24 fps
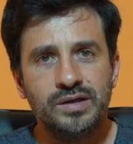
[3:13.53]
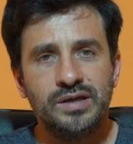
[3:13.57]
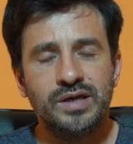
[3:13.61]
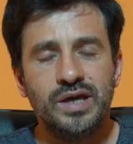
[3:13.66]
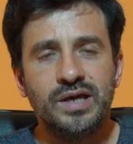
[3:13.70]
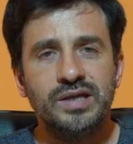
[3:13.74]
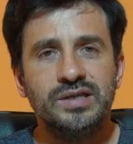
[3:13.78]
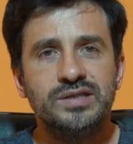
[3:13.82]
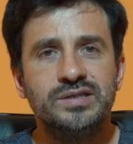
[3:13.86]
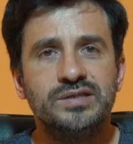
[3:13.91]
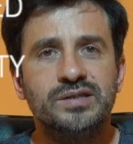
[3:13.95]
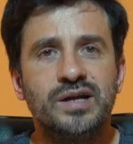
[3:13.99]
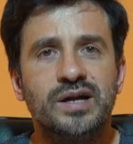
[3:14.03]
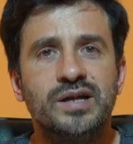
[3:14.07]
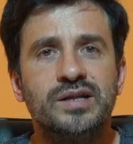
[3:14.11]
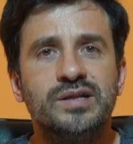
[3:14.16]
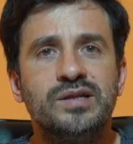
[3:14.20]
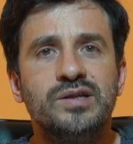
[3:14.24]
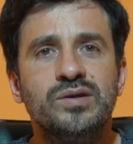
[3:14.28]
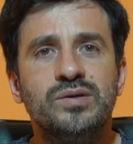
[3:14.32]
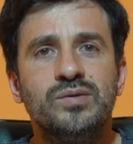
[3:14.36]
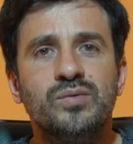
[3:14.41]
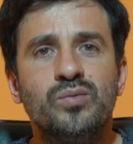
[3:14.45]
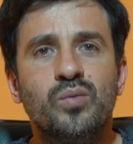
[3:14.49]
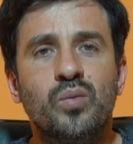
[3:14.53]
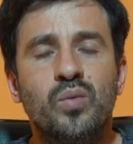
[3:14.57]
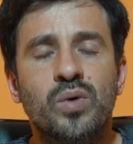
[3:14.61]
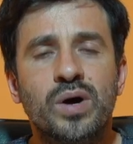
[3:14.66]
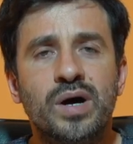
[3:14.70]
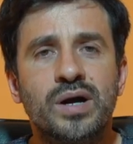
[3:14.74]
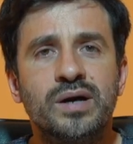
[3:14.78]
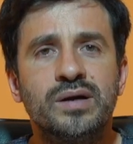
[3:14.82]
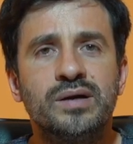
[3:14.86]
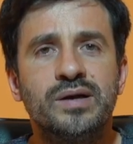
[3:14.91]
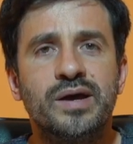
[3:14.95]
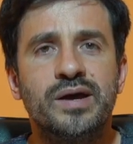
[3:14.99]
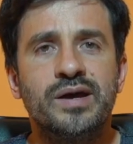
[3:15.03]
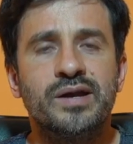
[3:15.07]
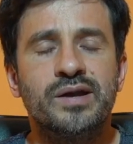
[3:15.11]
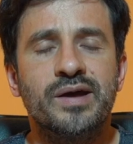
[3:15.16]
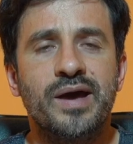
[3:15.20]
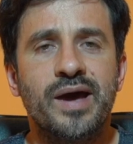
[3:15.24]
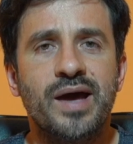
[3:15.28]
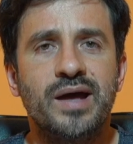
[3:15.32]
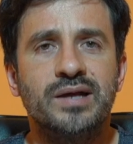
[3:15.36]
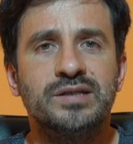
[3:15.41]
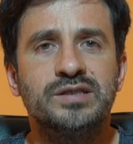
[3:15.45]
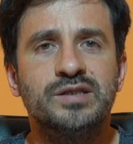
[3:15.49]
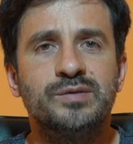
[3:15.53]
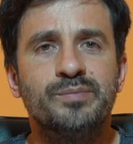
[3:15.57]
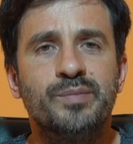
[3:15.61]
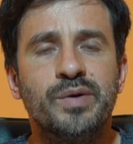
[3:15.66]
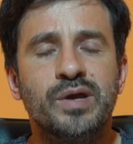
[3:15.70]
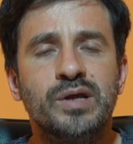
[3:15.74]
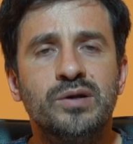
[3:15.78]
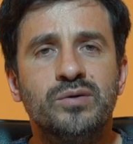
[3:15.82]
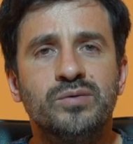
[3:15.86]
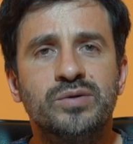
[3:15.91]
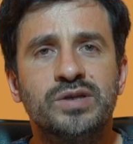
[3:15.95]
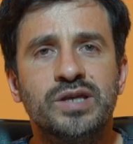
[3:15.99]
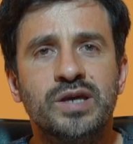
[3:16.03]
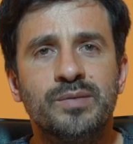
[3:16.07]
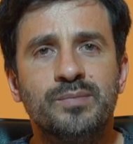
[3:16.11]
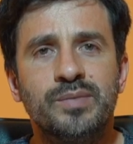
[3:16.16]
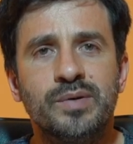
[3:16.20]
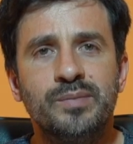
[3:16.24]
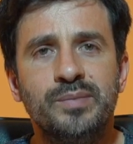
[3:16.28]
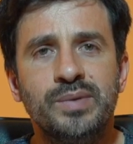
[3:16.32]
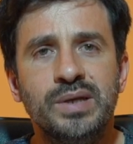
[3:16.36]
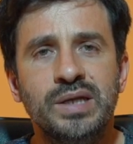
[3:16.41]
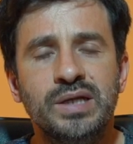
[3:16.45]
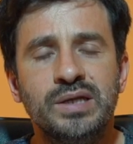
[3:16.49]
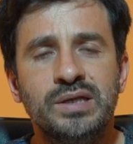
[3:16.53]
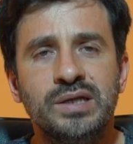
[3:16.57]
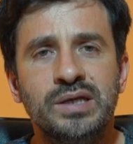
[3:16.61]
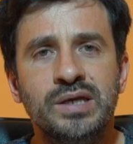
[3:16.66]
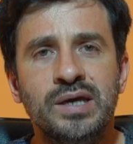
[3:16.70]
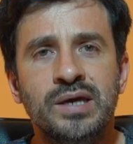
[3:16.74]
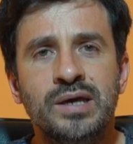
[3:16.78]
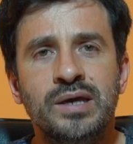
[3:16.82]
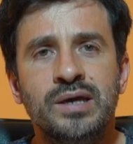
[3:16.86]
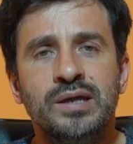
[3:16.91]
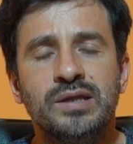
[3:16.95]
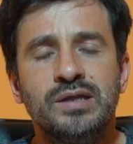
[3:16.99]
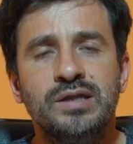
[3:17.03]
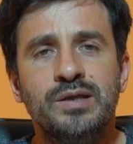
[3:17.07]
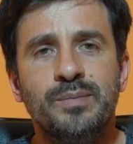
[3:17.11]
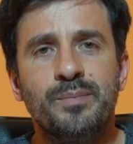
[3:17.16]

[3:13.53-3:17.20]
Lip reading: Case study 1, enhanced payload capability.